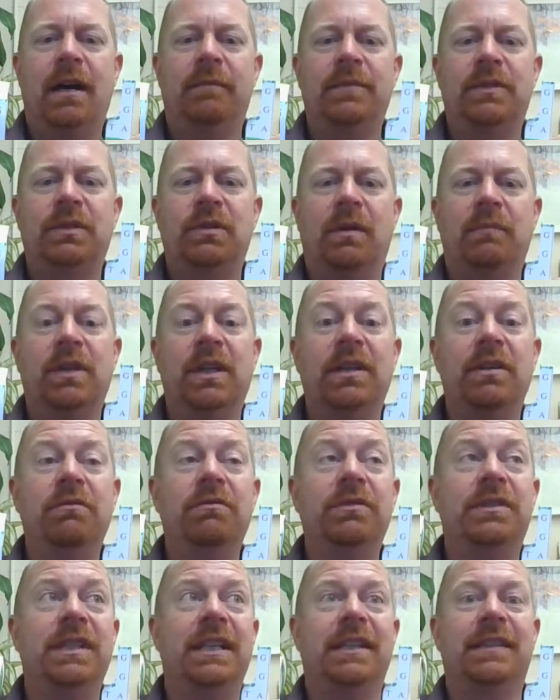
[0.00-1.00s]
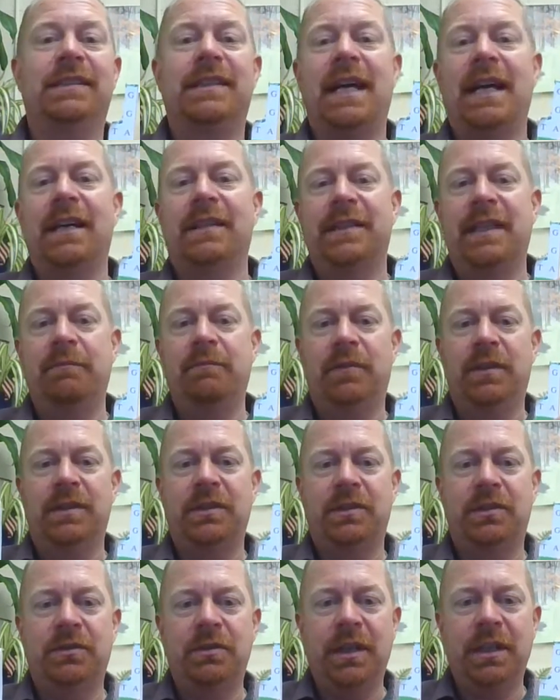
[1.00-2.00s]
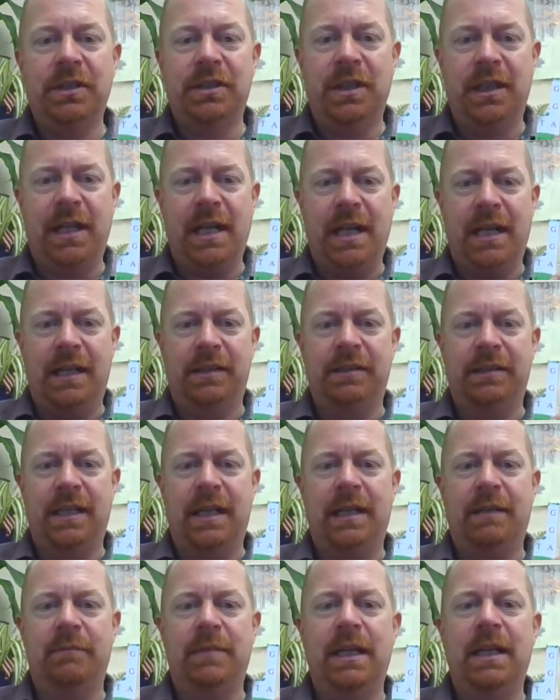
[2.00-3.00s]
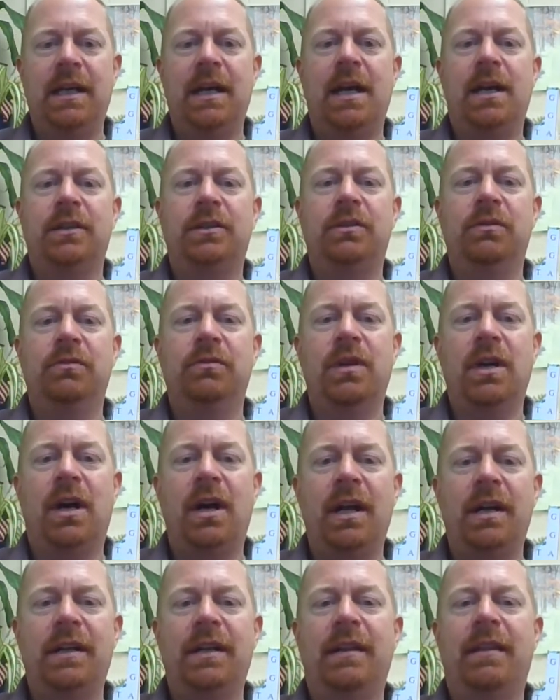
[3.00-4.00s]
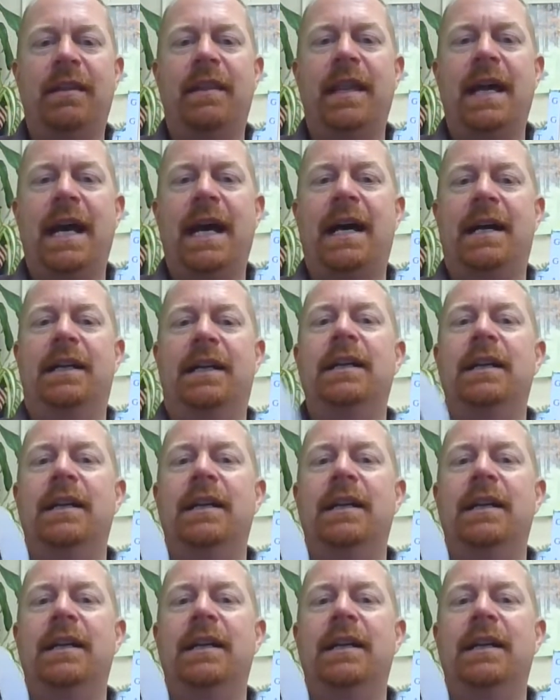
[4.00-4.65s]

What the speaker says: so I'm going to use the exact same restriction enzyme to cut that